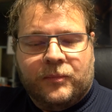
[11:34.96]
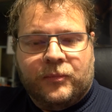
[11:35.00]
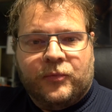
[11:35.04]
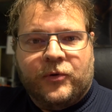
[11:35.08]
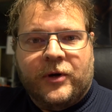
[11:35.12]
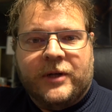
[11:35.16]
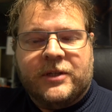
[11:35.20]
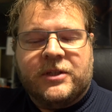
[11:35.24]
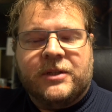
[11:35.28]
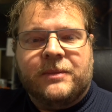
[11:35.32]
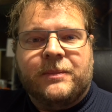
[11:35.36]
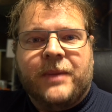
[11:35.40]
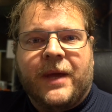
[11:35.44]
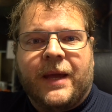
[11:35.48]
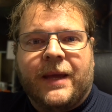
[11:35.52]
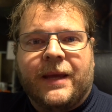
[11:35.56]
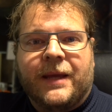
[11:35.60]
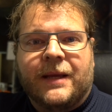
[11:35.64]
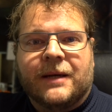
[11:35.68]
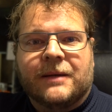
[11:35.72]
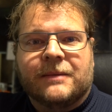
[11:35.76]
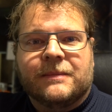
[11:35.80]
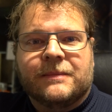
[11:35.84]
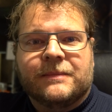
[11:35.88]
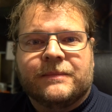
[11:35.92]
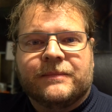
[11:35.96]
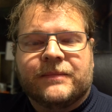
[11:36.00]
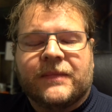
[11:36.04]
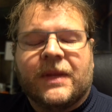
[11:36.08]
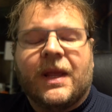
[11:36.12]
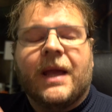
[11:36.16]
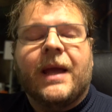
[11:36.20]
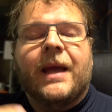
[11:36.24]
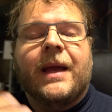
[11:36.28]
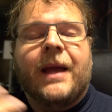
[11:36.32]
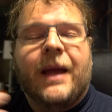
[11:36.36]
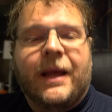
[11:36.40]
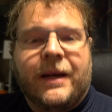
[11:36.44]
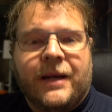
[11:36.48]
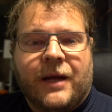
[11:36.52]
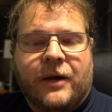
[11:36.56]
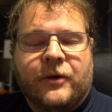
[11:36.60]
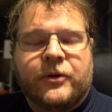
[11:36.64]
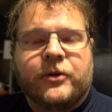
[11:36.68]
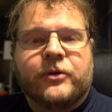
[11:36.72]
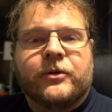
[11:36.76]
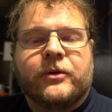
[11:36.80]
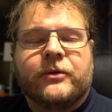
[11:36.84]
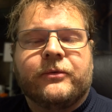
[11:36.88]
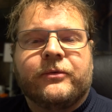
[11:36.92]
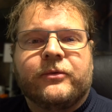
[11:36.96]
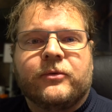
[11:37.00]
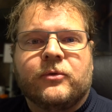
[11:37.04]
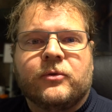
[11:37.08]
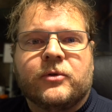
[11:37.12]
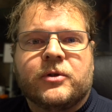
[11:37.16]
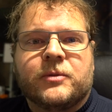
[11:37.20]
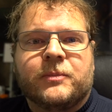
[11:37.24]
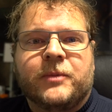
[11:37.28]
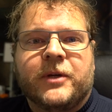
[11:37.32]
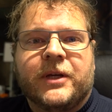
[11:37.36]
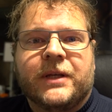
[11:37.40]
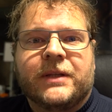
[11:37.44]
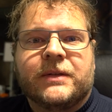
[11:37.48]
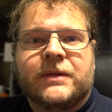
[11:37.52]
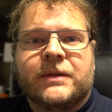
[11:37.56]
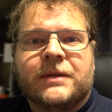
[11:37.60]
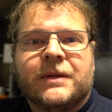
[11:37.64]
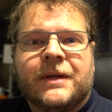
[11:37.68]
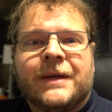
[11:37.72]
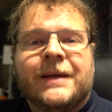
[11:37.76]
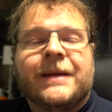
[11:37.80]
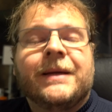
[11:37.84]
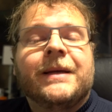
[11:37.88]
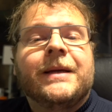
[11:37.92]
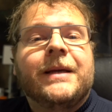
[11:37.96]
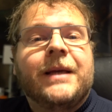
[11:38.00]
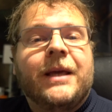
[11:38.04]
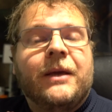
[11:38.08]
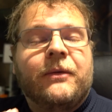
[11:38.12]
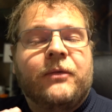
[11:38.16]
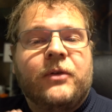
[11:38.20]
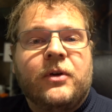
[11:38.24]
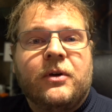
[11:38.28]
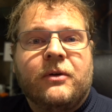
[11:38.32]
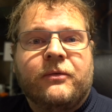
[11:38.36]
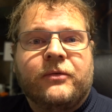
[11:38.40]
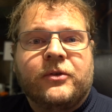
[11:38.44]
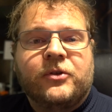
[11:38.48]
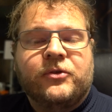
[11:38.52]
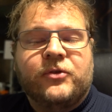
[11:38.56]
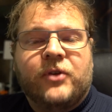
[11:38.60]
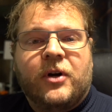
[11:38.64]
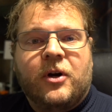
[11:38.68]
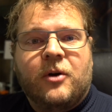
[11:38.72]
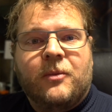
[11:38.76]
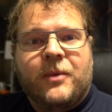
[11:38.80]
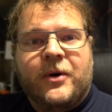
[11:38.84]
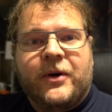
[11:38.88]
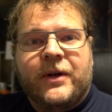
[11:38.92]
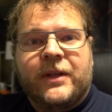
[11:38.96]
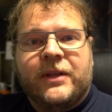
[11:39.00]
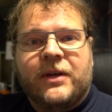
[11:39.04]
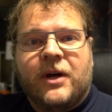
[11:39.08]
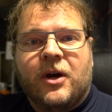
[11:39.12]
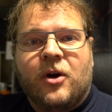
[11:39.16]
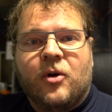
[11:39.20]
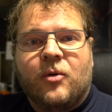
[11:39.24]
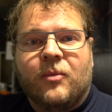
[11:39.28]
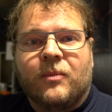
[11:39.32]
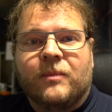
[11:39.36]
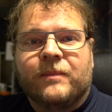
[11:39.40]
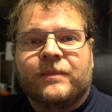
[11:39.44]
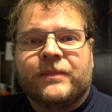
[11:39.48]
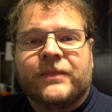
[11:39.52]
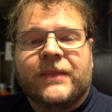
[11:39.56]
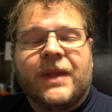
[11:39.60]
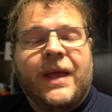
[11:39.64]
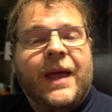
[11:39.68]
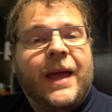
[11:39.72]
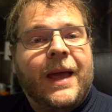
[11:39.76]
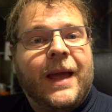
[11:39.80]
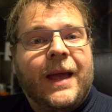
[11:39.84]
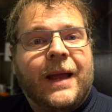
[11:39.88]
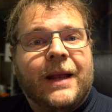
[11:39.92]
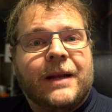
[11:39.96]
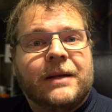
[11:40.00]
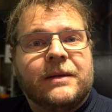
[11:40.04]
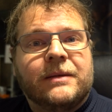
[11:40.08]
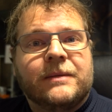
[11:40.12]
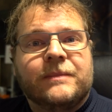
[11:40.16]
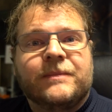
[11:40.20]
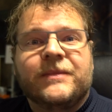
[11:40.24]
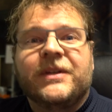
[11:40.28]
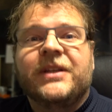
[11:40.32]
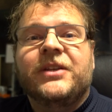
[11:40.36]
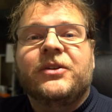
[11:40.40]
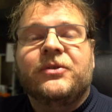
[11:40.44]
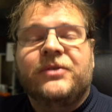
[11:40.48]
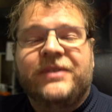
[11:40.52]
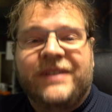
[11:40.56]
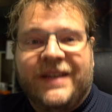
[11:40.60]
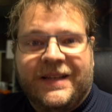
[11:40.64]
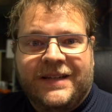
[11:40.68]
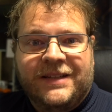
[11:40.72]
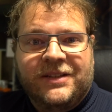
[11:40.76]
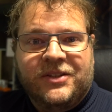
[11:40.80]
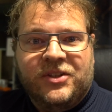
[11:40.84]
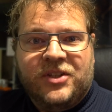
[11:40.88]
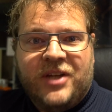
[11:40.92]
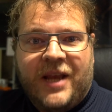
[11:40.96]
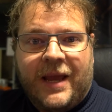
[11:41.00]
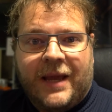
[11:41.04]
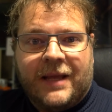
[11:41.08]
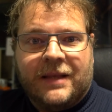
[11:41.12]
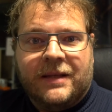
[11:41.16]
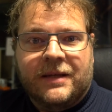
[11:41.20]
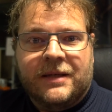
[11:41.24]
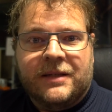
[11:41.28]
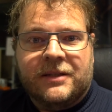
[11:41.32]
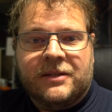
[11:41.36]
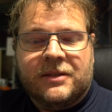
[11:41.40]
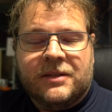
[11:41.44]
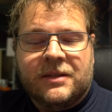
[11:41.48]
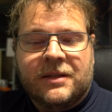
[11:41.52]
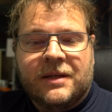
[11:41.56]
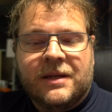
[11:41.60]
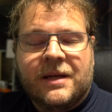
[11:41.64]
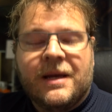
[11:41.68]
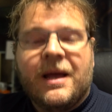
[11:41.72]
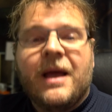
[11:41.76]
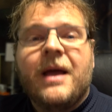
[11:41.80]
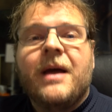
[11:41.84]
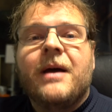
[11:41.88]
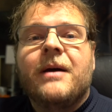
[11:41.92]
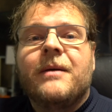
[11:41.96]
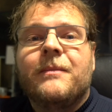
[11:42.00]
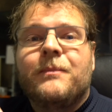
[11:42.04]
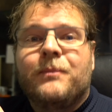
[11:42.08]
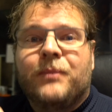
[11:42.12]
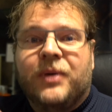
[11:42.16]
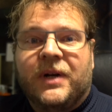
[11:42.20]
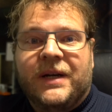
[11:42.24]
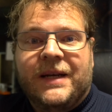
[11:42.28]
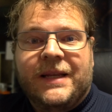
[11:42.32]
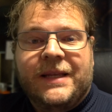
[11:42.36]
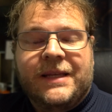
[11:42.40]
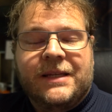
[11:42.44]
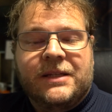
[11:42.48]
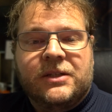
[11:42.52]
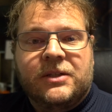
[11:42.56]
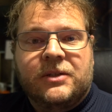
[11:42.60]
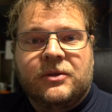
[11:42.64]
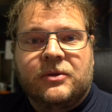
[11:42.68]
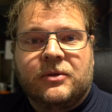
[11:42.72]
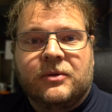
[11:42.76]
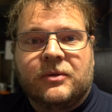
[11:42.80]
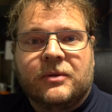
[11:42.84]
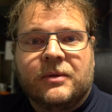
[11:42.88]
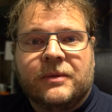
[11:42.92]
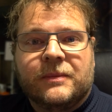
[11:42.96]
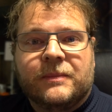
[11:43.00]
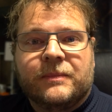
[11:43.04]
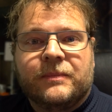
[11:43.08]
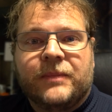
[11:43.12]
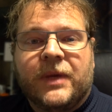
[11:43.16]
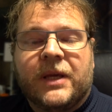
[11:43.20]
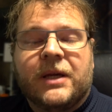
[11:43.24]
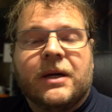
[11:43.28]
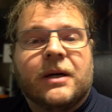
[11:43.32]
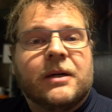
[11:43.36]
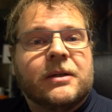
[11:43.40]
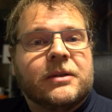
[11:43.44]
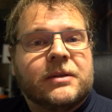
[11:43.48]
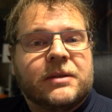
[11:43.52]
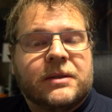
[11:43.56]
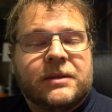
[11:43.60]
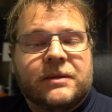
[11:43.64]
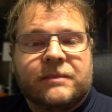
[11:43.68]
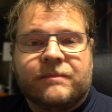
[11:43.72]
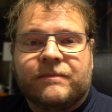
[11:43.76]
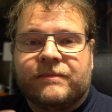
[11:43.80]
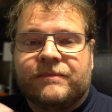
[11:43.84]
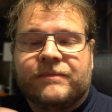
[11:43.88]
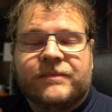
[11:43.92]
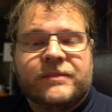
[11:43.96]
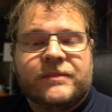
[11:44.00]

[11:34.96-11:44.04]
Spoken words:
press it back in, and now you're on full speed. If you have a Drobo at home and you didn't check this, please do, because